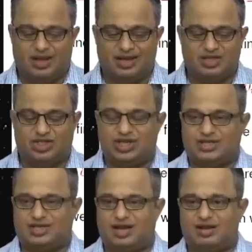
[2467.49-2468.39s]
It is
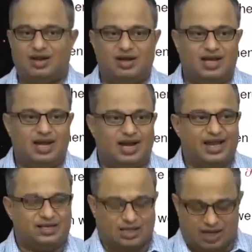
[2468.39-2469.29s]
just that t and
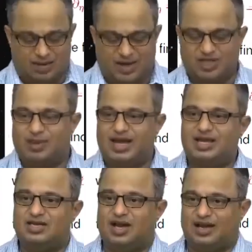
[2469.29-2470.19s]
x are replaced by
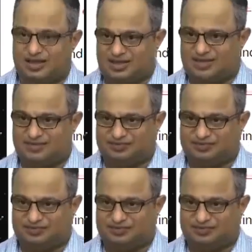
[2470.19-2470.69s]
eta and x,